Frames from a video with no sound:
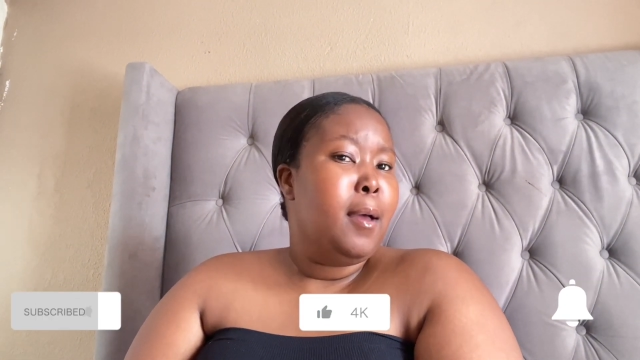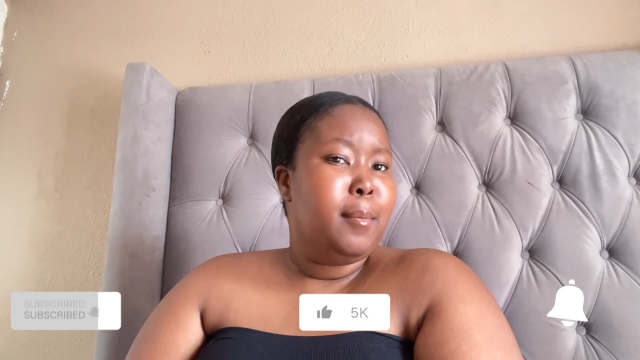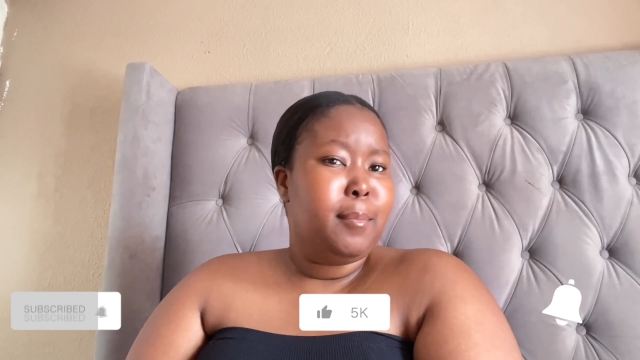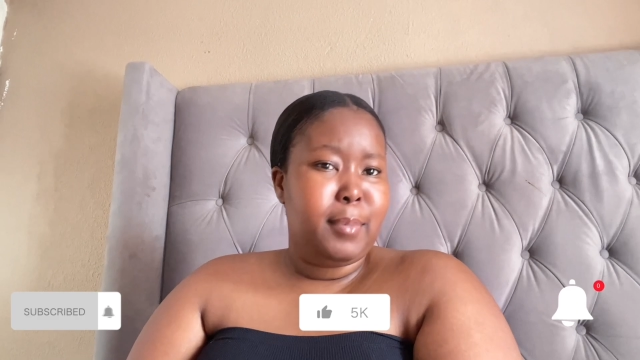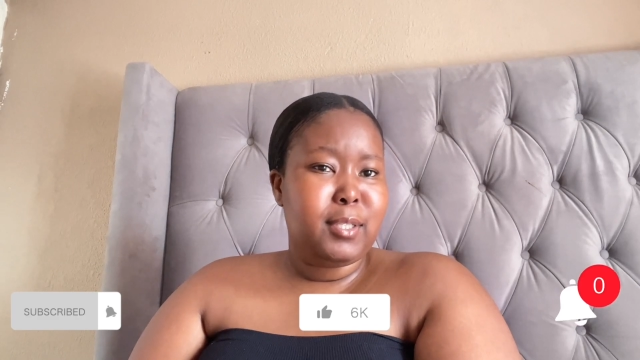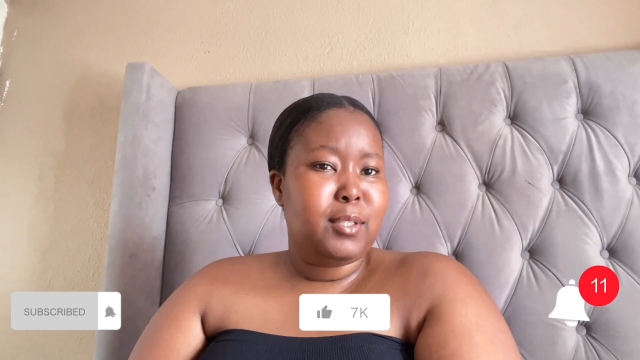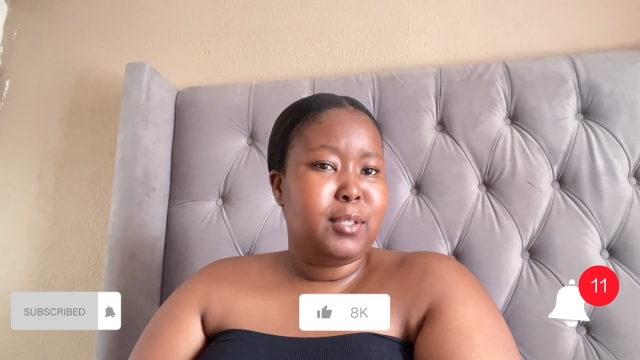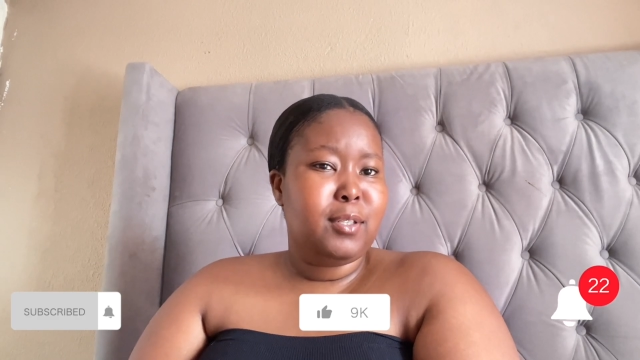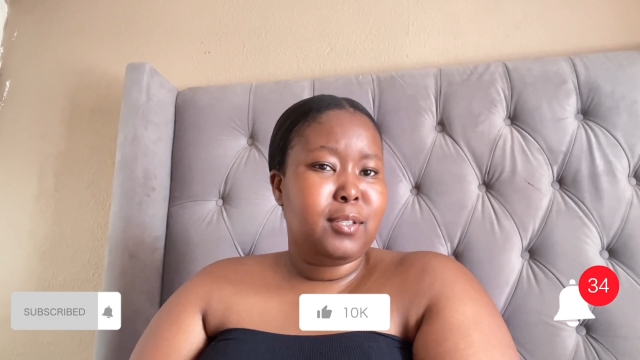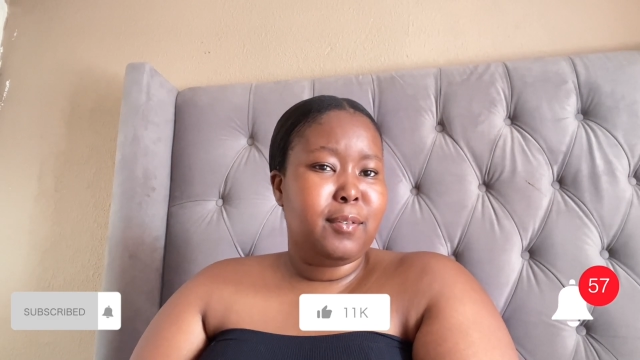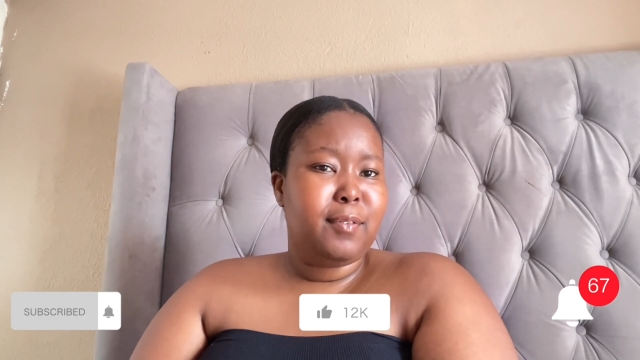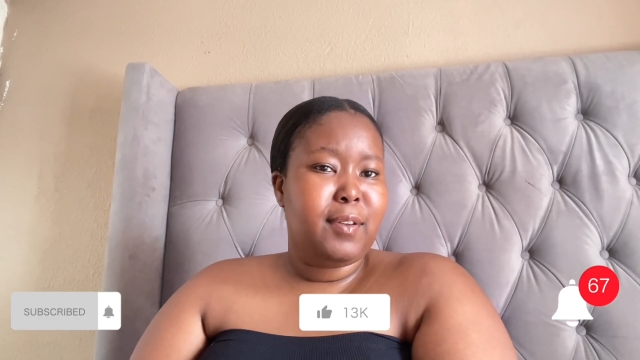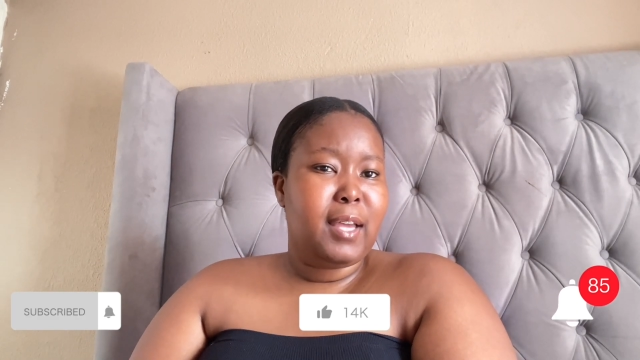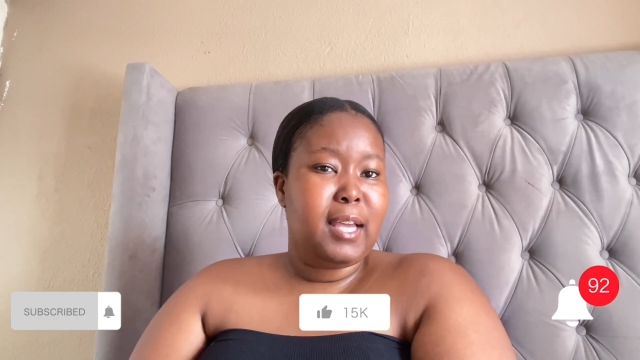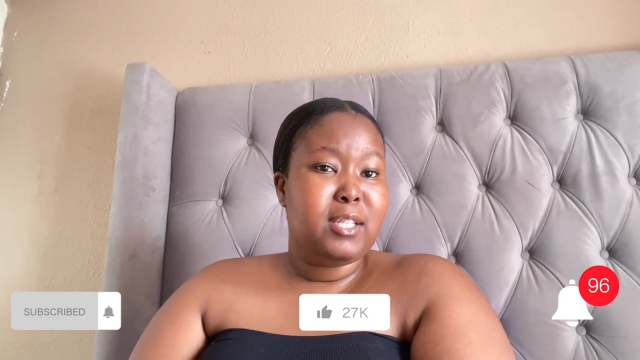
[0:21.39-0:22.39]
press the
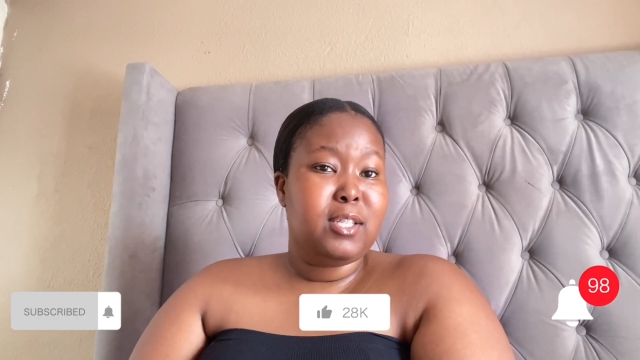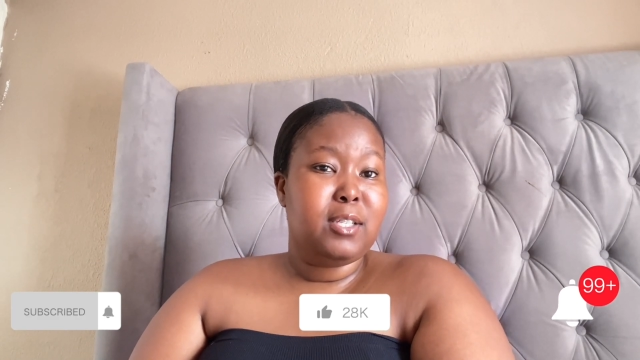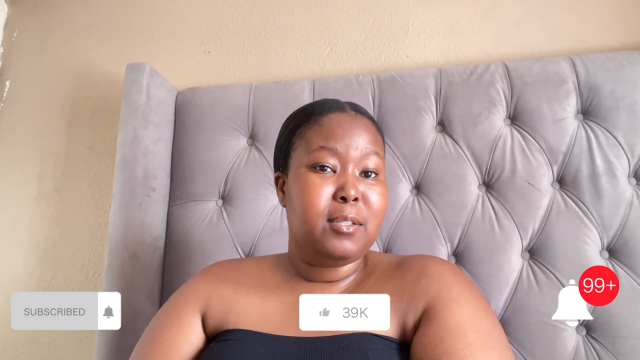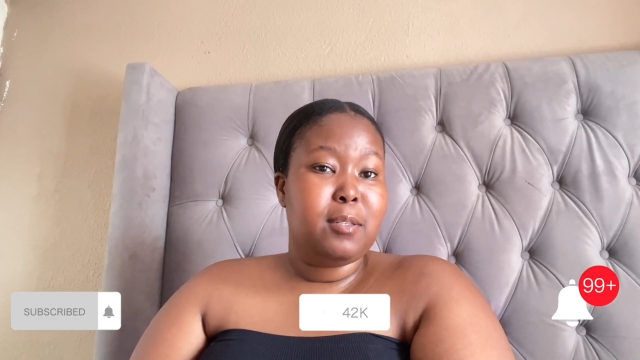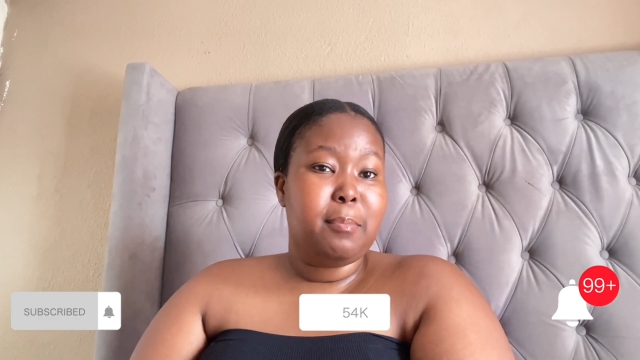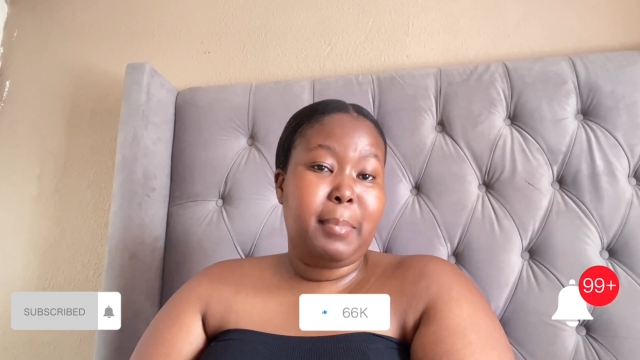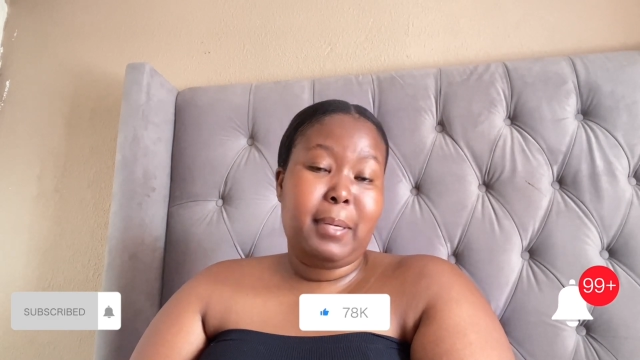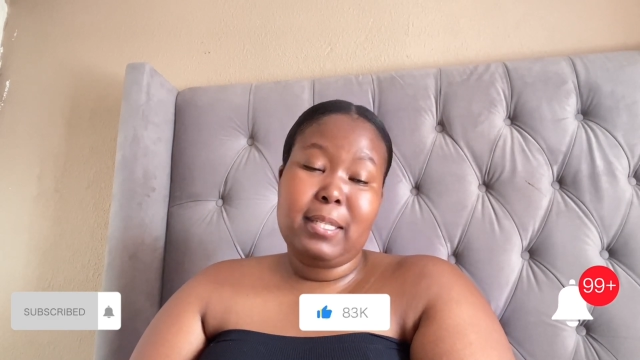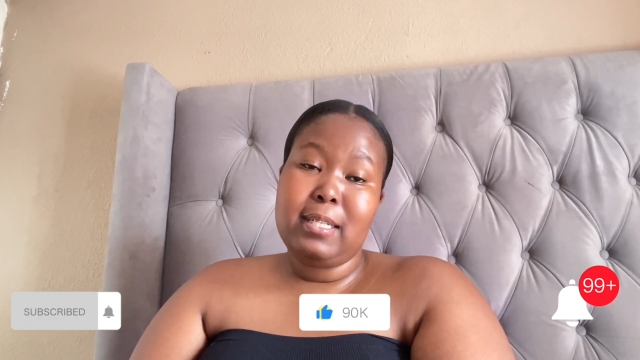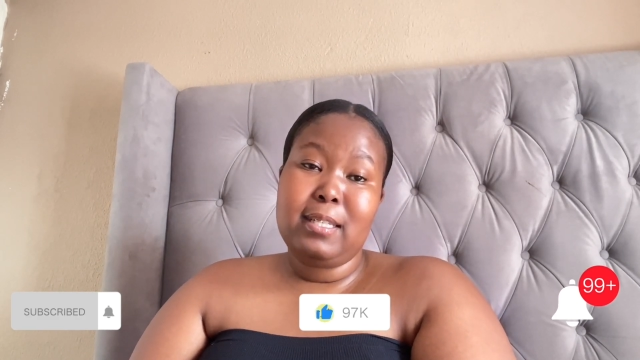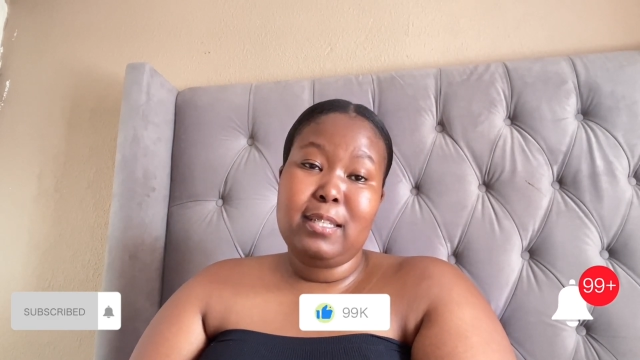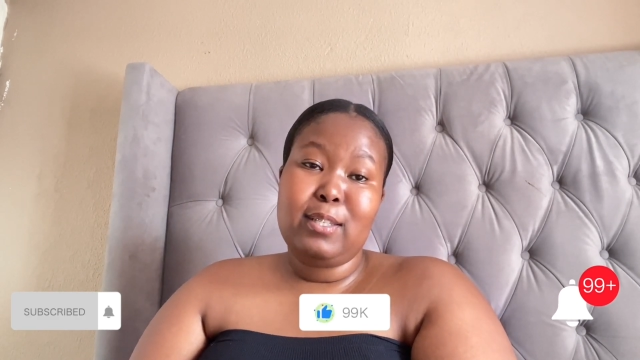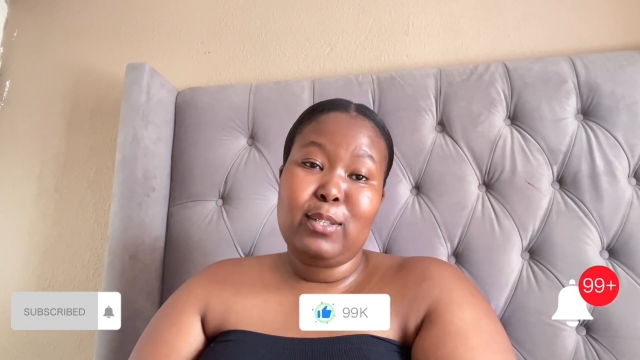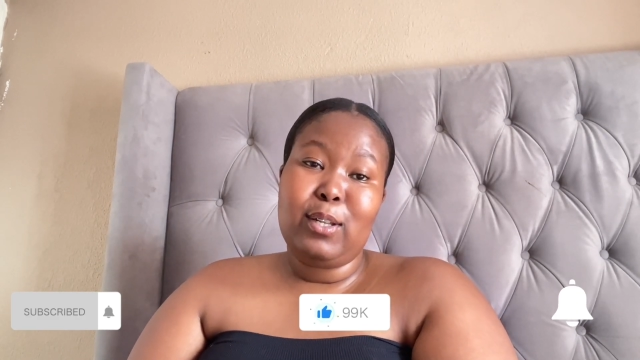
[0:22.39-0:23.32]
notifications button so